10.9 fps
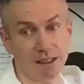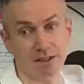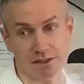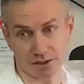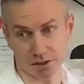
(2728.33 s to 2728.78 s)

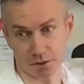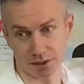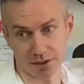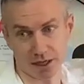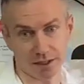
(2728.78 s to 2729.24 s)
easiest to
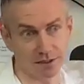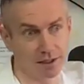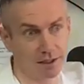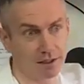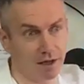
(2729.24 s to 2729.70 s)
criticize,
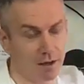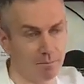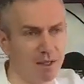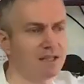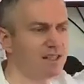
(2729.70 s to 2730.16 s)

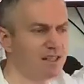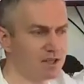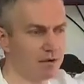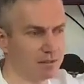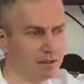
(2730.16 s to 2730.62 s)
um, because it is
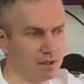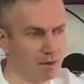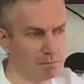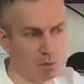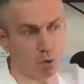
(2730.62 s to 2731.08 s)
often
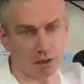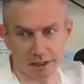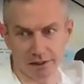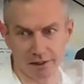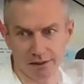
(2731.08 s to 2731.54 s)
done
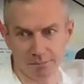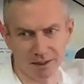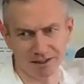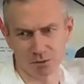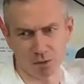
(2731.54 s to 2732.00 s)
poorly.
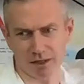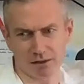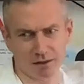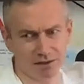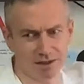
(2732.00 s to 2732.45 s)
But guess what?
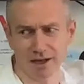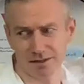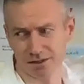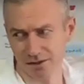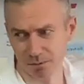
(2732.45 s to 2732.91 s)

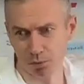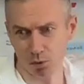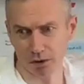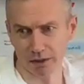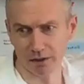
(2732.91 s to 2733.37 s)
Science is done
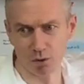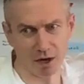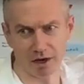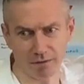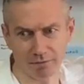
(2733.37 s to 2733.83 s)
poorly
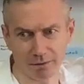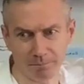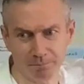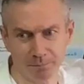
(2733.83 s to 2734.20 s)
quite often.